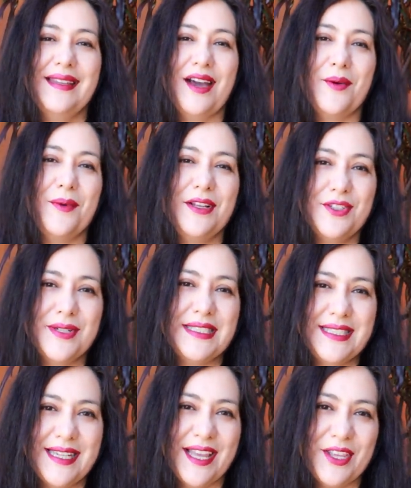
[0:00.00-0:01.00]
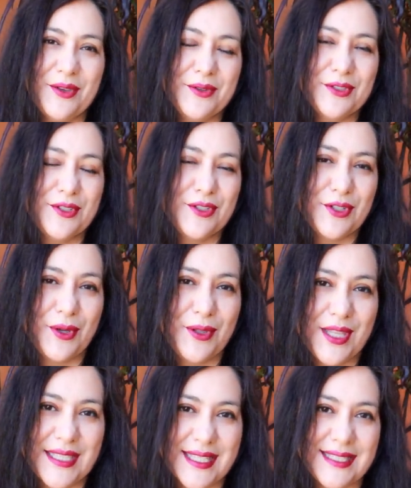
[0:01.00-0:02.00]
Now, what dress did I use to show
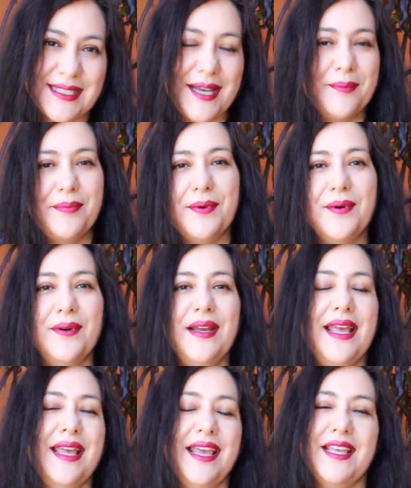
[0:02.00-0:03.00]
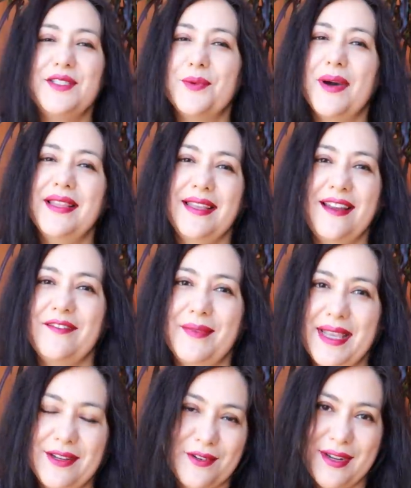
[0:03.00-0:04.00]
you this example? It's one that I've
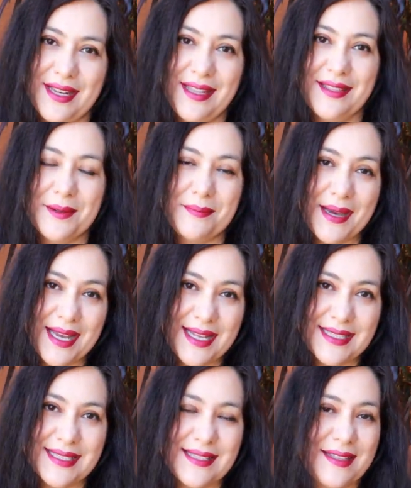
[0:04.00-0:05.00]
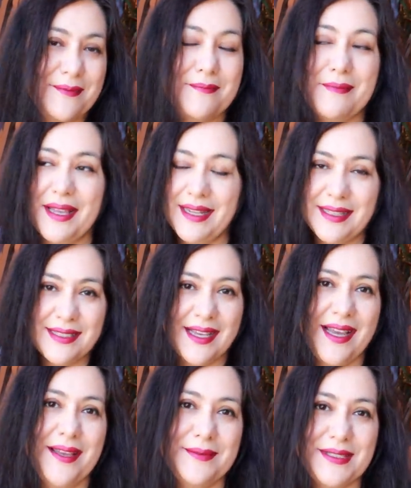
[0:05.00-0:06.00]
made already in the past many
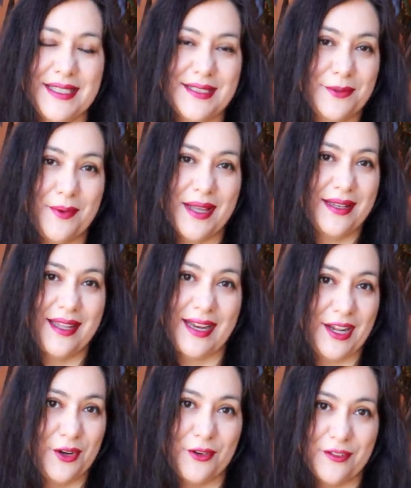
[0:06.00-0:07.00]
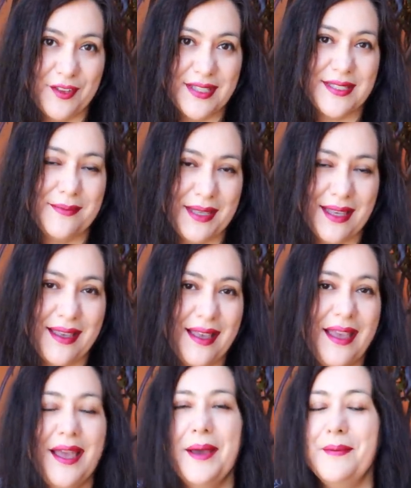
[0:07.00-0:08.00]
times. It's one that I know fits me.
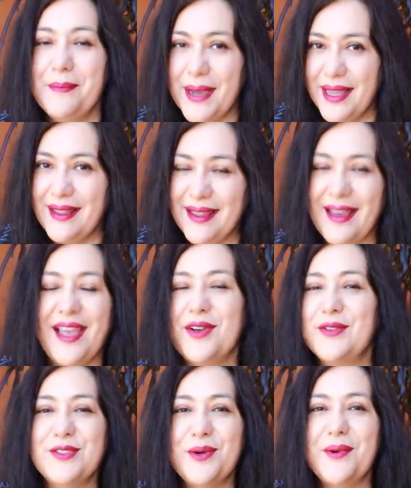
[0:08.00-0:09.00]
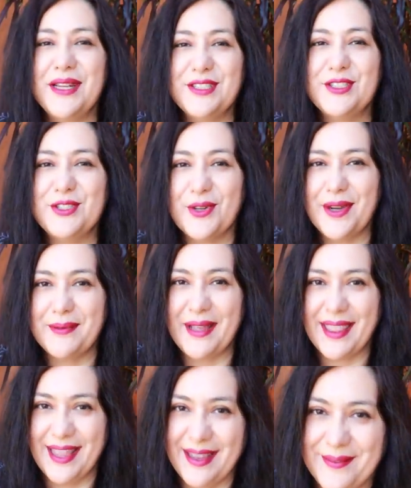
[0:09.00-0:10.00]
But I also wanted to talk
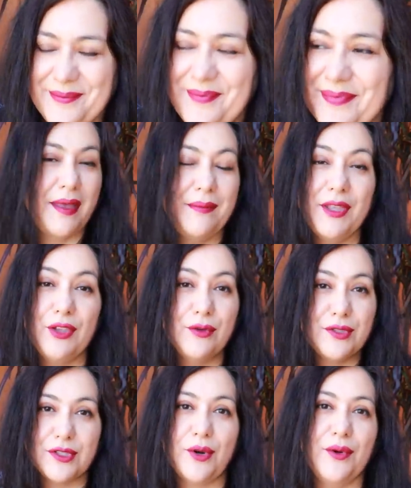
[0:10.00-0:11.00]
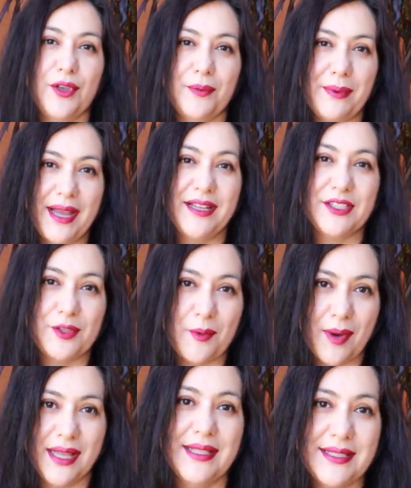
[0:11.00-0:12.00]
about that. Maybe you sew your patterns
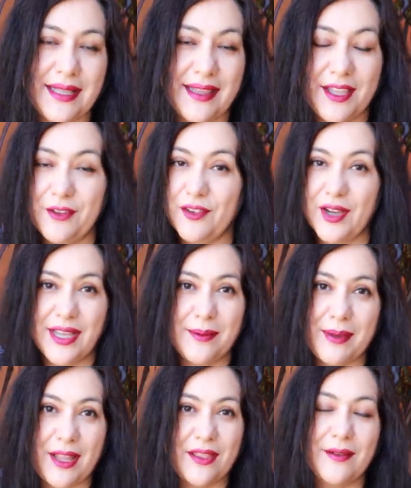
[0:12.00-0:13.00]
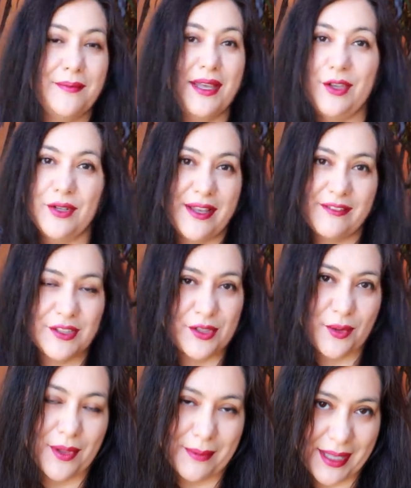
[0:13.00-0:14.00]
once and then you forget about them and you never
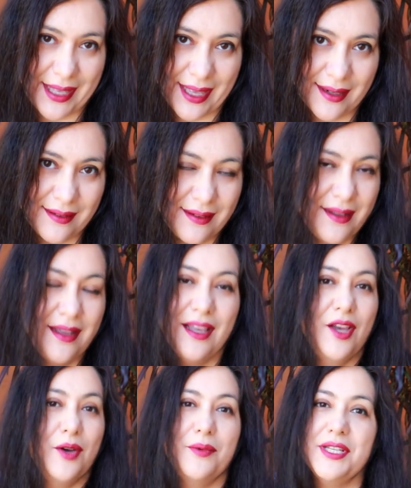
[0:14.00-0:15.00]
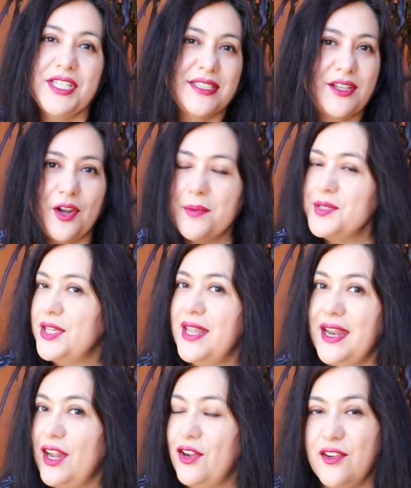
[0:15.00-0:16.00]
sew them again which is an
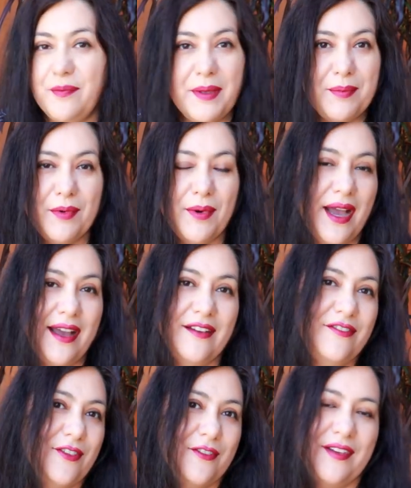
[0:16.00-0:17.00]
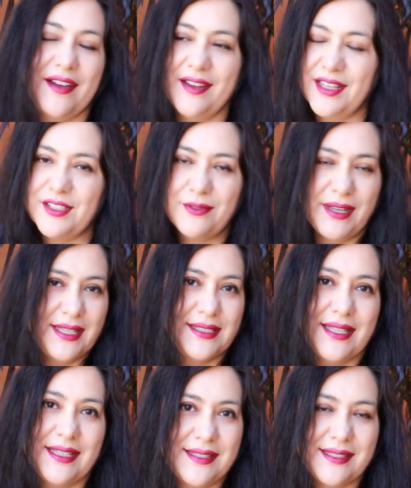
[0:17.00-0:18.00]
option that a lot of people have for various
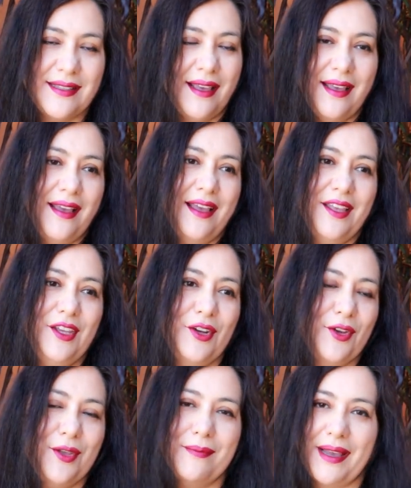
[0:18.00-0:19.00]
reasons. You know, you